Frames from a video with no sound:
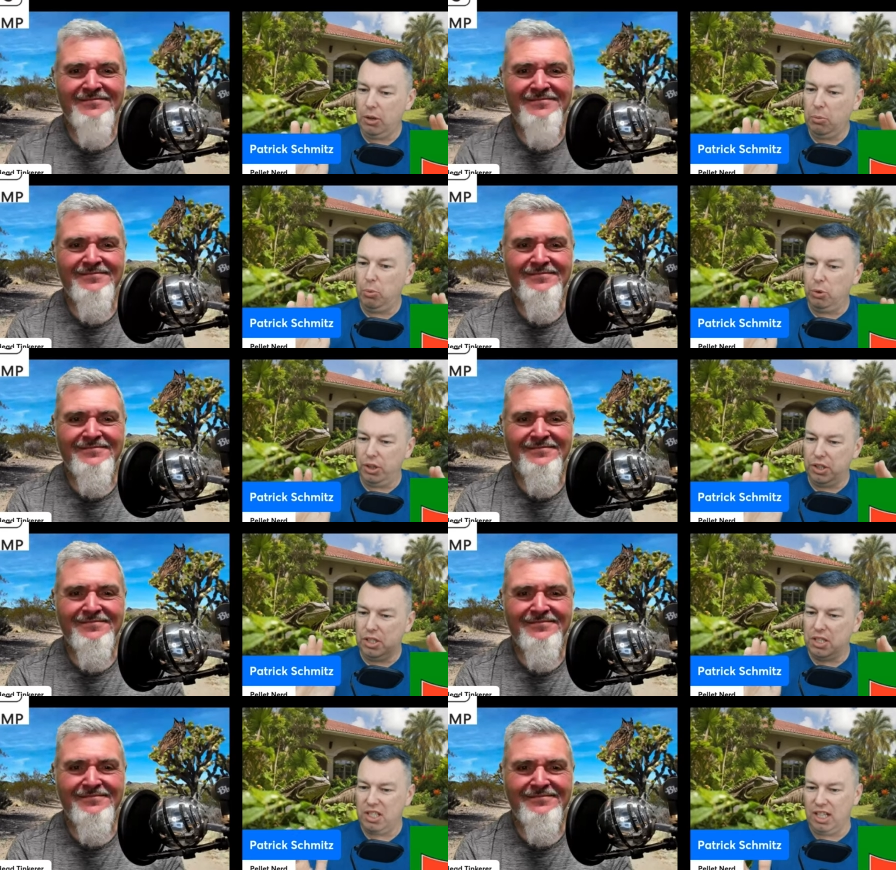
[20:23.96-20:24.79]
Speaker 1: wood
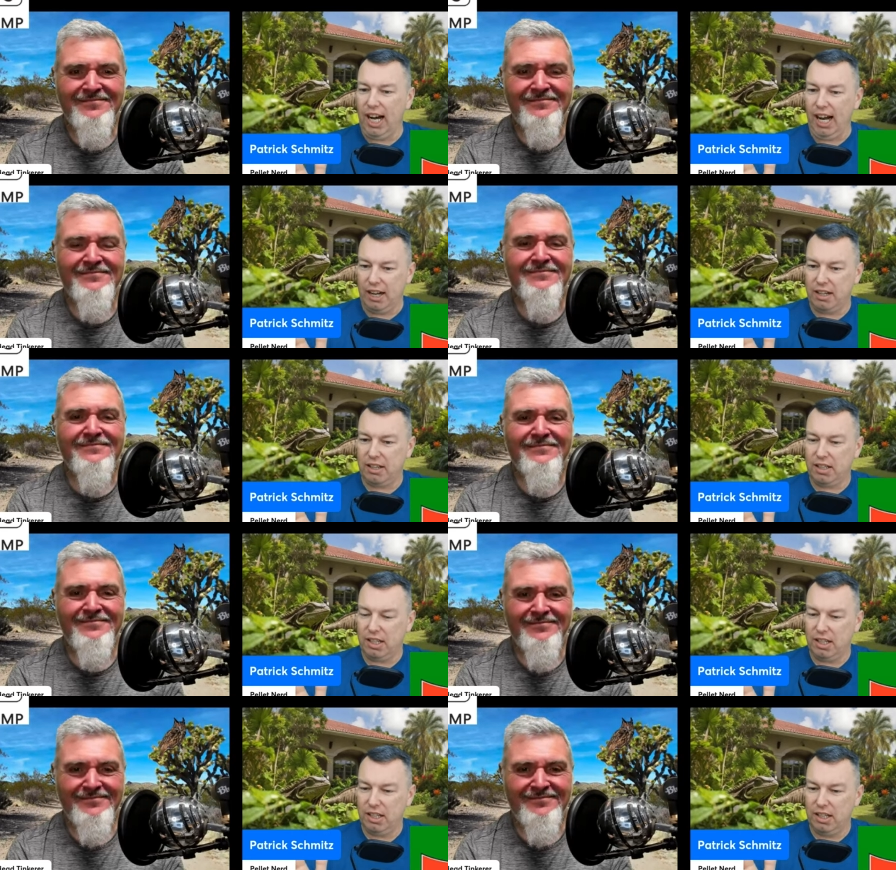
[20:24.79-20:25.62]
stock
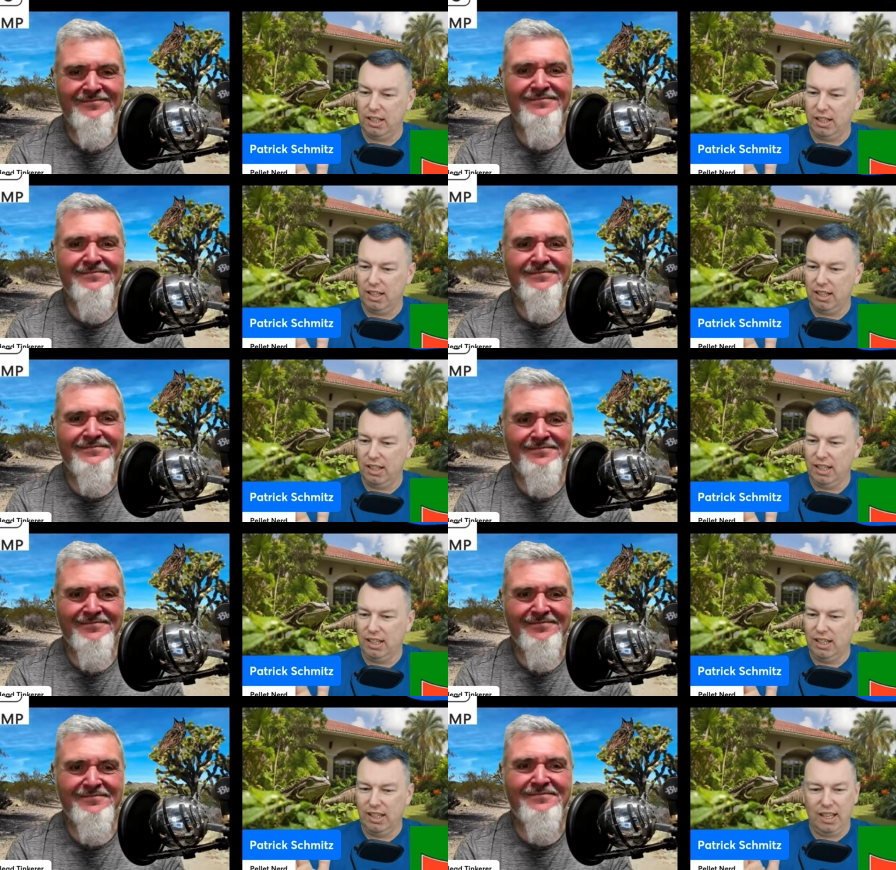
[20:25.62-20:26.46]

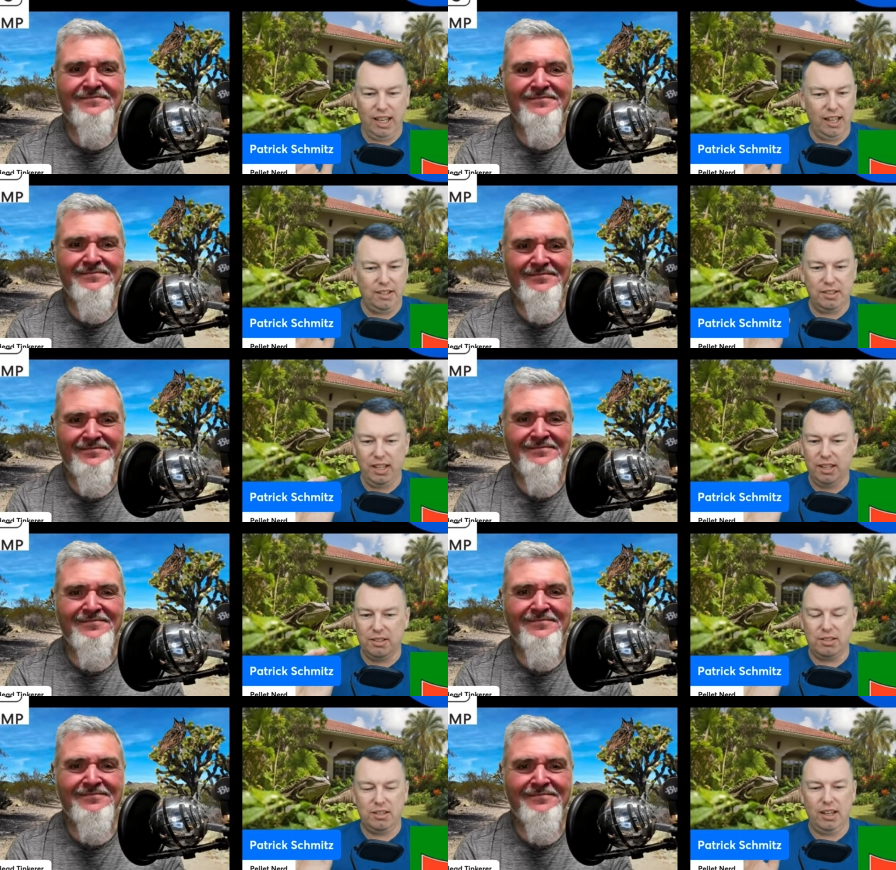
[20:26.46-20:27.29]
is
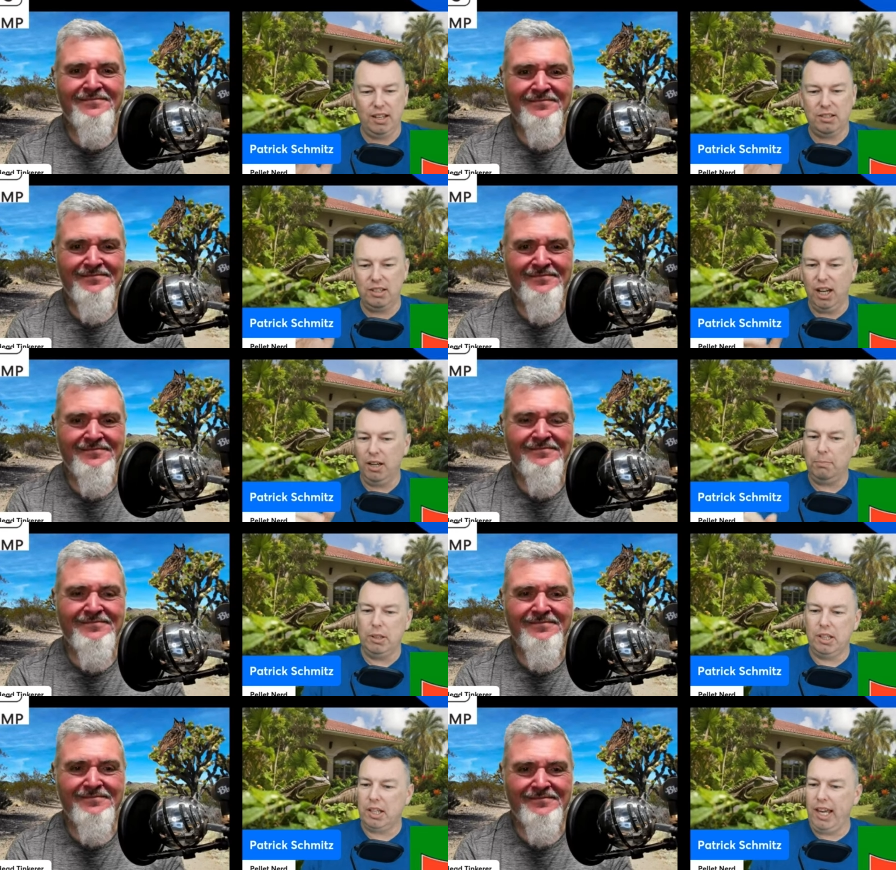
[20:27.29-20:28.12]
is is nothing
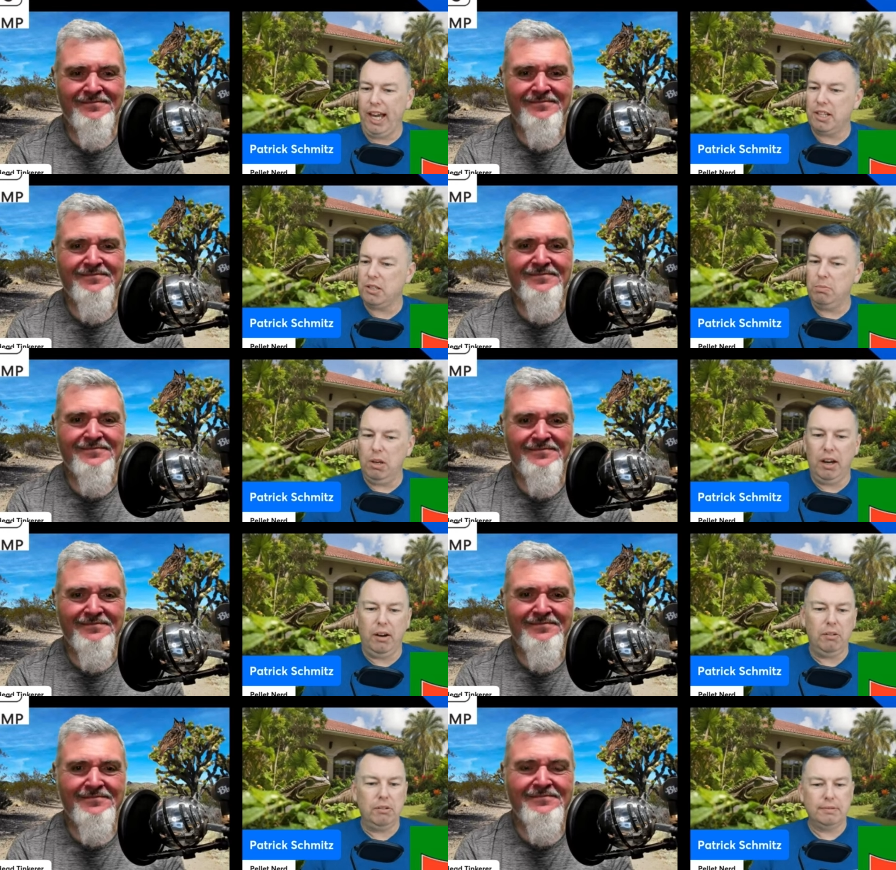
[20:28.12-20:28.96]
but the cat's
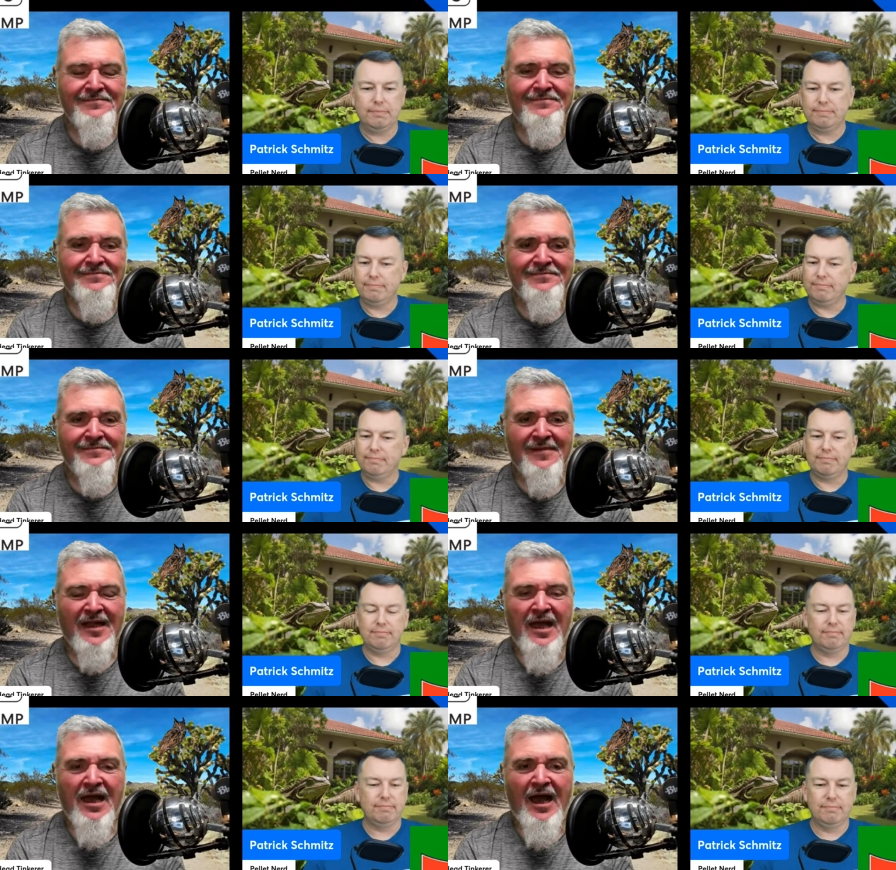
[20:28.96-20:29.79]
meow.
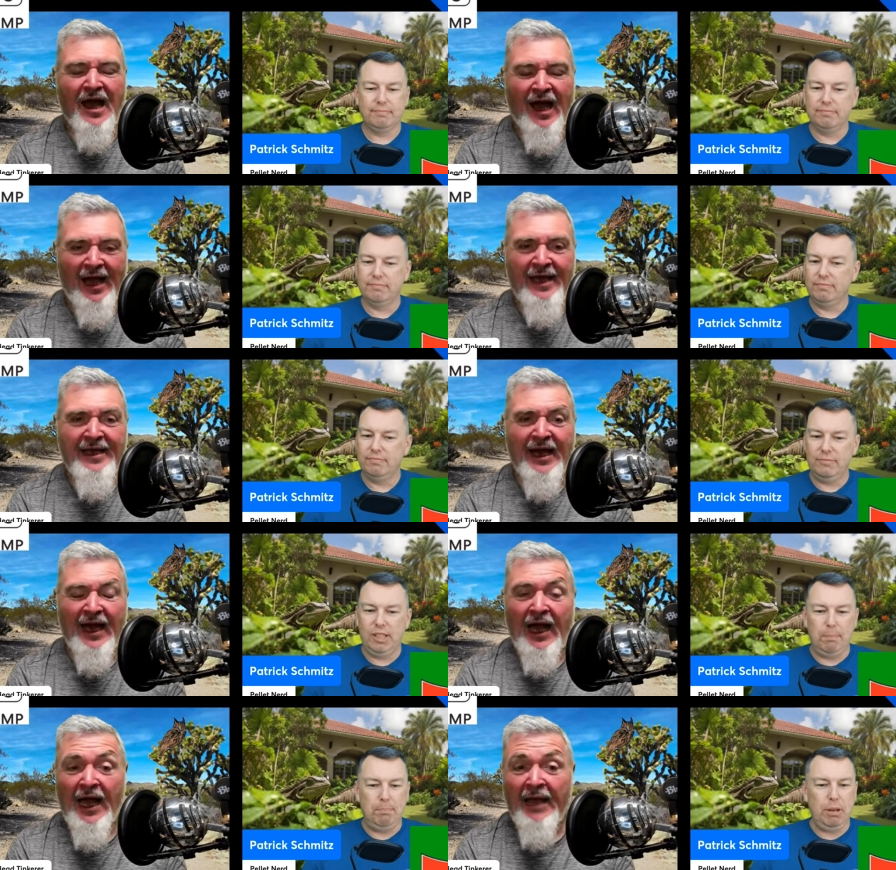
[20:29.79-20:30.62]
Speaker 2: I
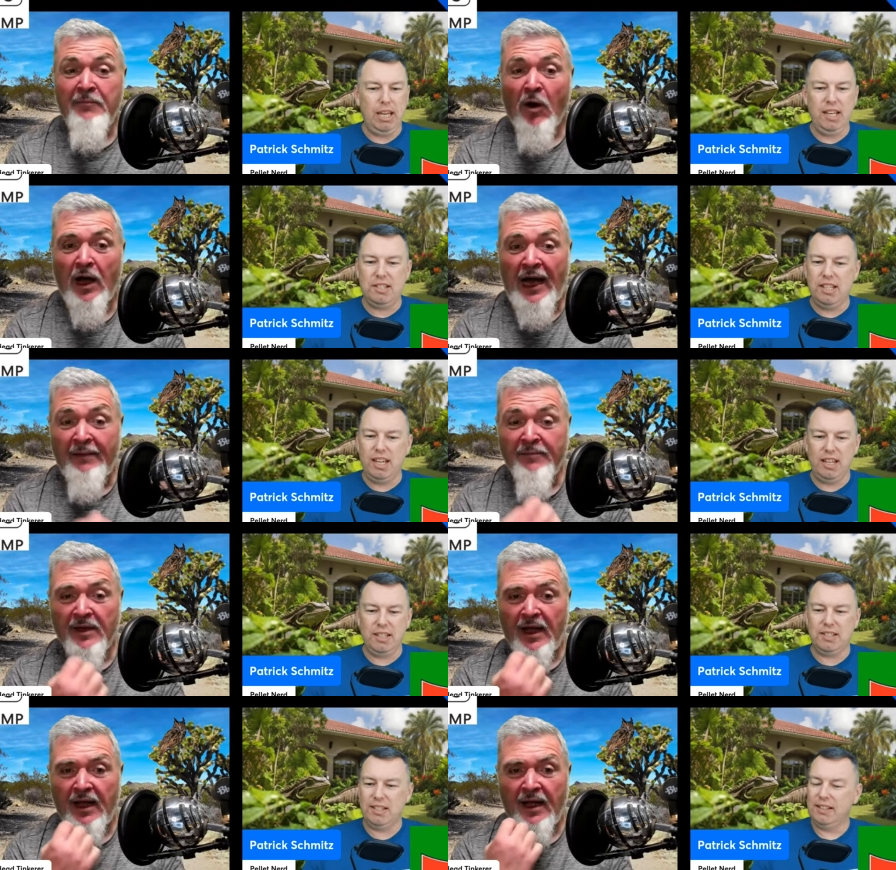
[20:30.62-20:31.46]
the I'm, I'm
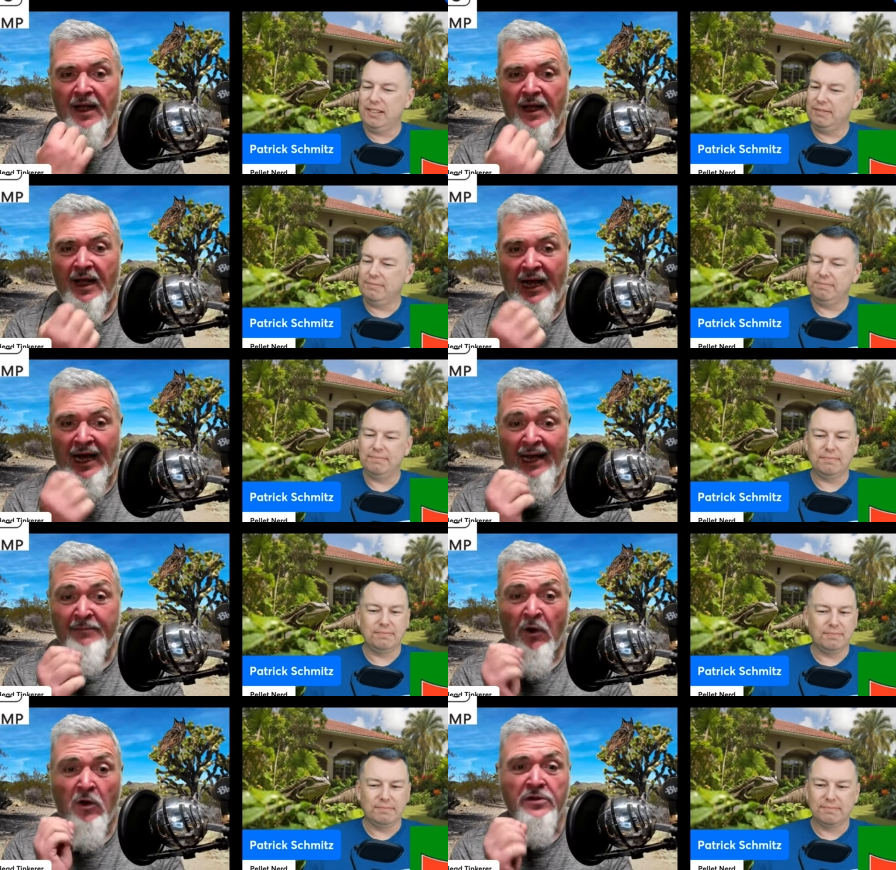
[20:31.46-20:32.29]

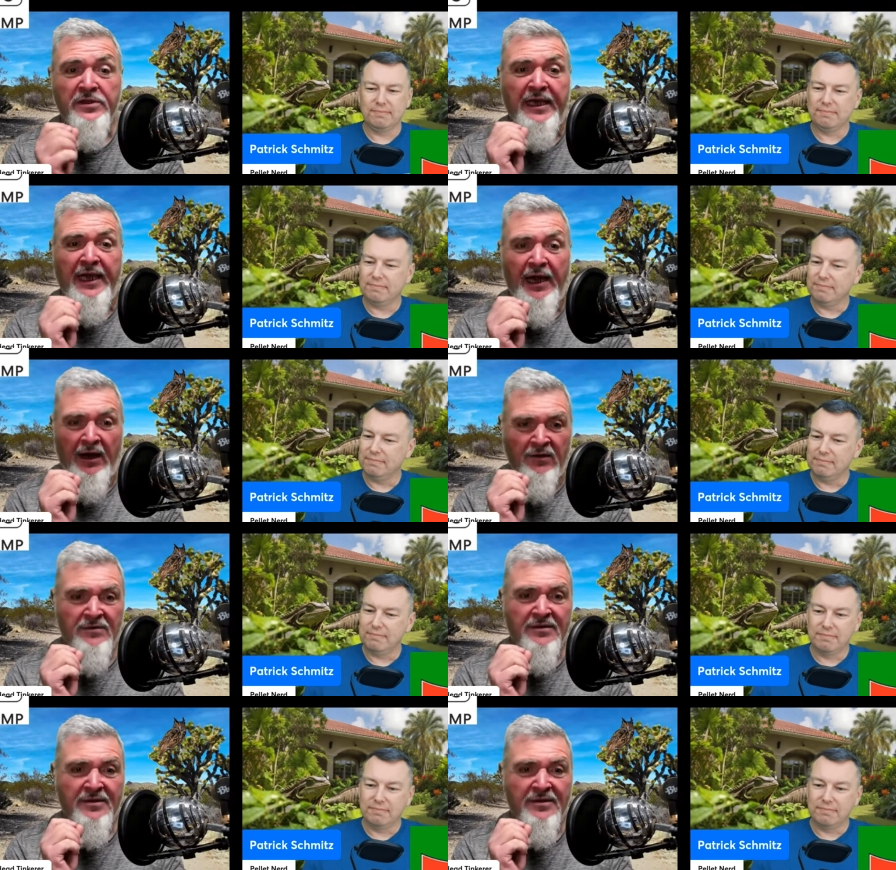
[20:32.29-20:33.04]
I'm holding out